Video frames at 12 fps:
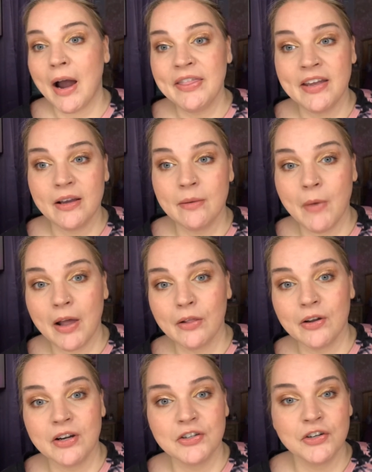think my
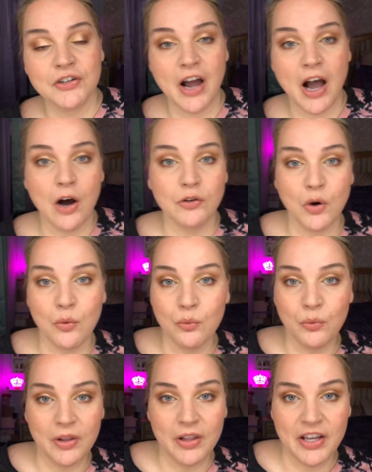look turned out
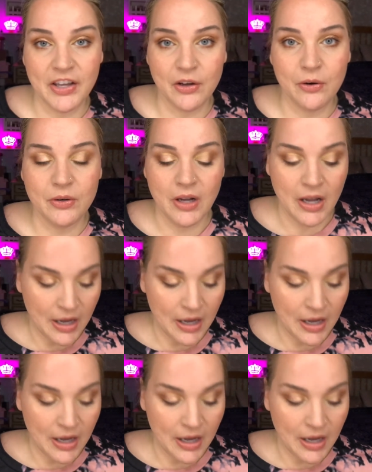really cute.